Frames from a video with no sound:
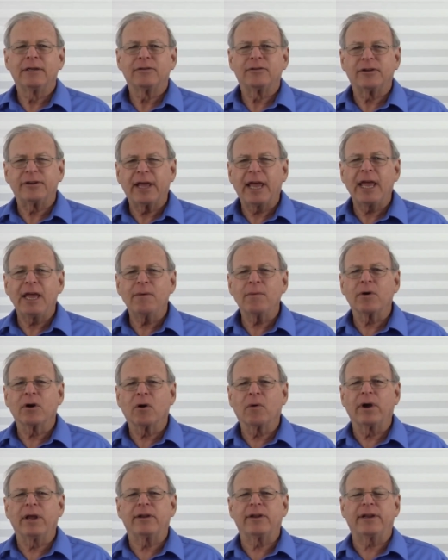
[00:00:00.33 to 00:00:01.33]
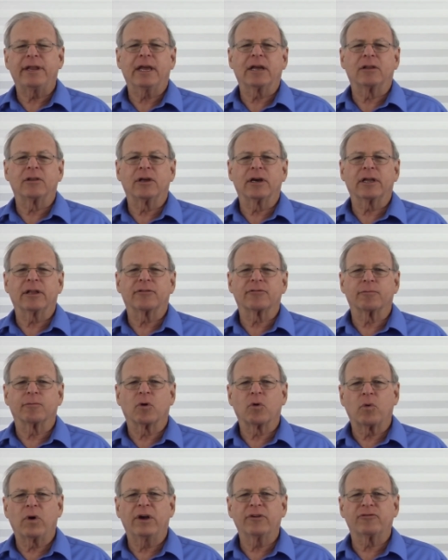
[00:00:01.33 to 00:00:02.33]
Today we're going to take a look at
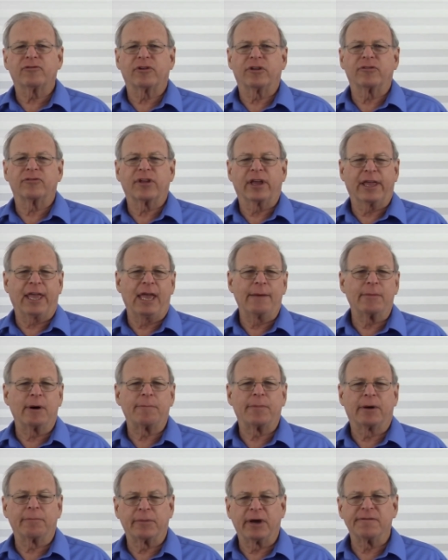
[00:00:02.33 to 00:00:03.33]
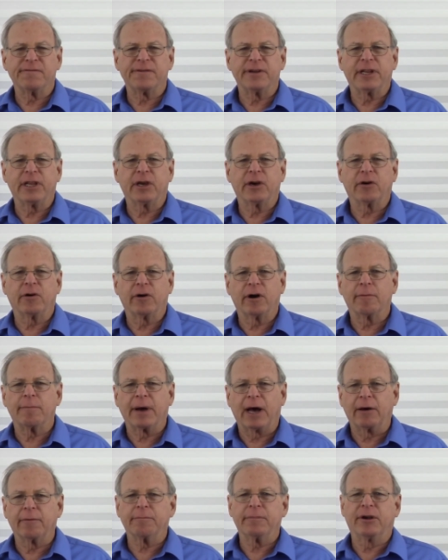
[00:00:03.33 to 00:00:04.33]
some questions that came up on my video
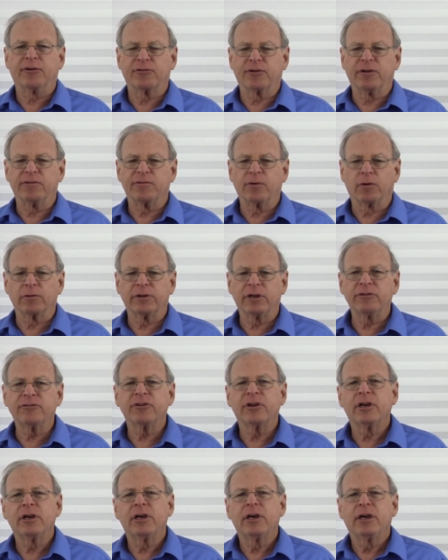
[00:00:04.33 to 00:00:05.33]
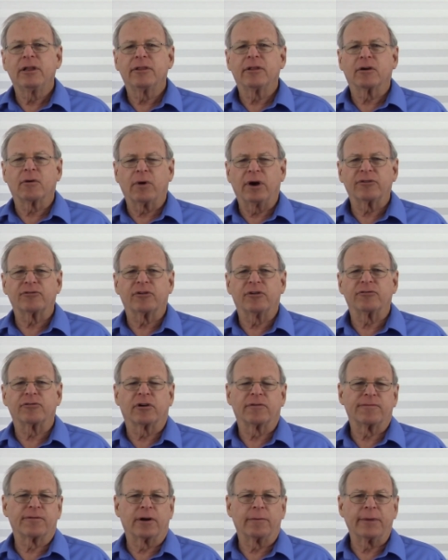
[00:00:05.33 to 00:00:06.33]
about measuring voltage. The questions
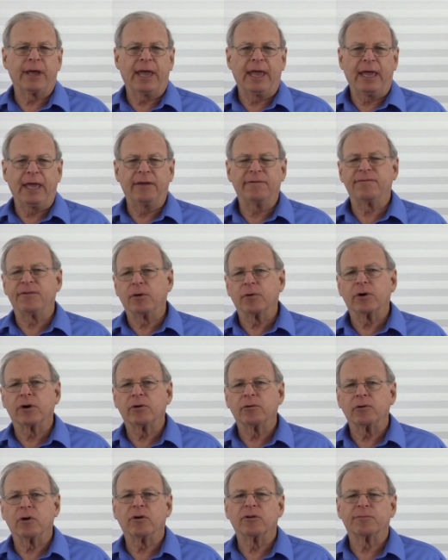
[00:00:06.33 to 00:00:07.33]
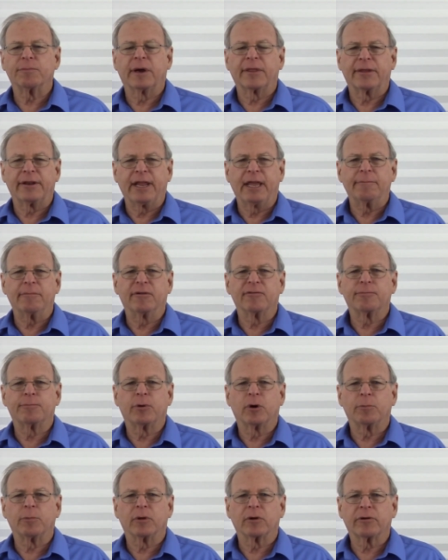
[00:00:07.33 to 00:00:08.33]
are from a viewer who goes by the name of
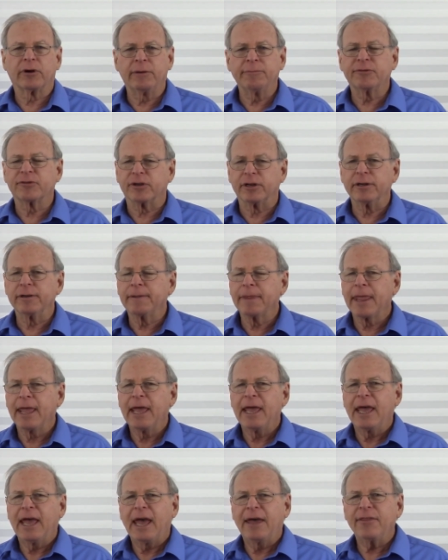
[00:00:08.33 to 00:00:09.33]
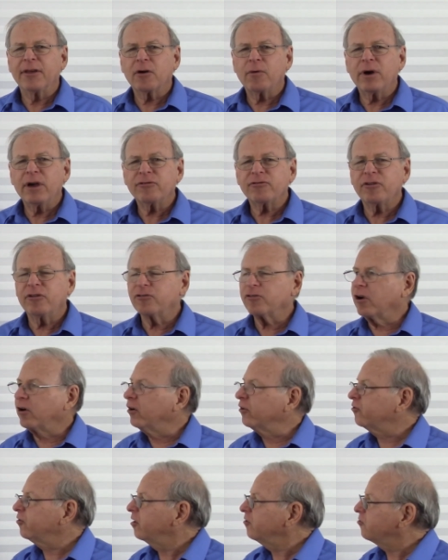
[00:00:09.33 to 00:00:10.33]
Purple Crimson, and the questions
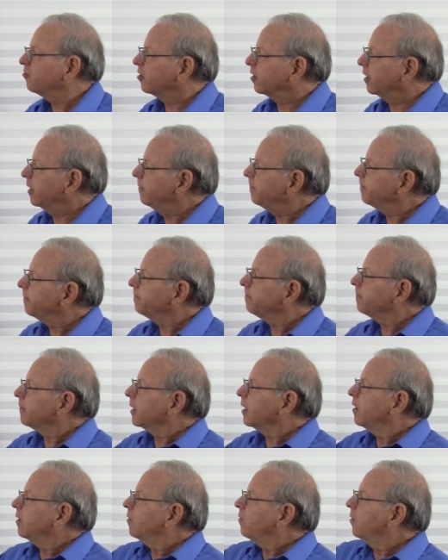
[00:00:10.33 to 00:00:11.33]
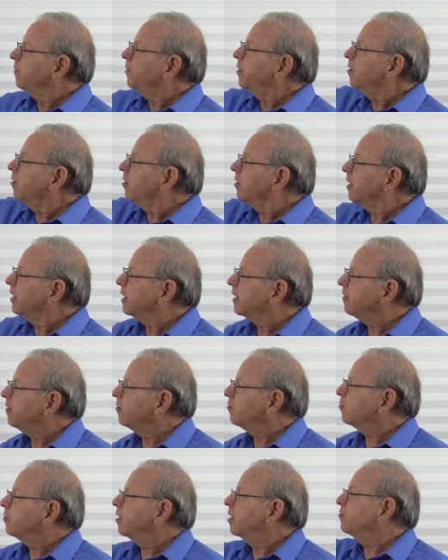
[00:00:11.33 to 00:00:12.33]
are essentially, when we are looking at
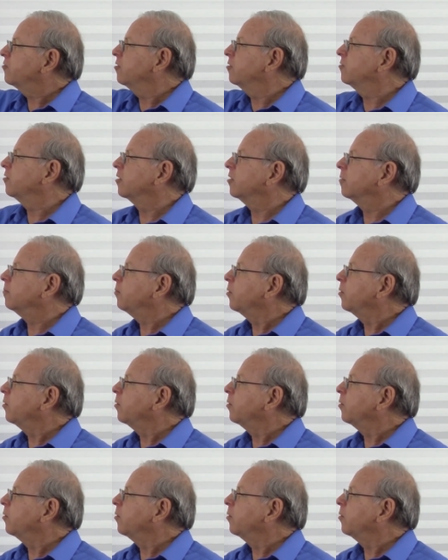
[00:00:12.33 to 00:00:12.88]
these questions on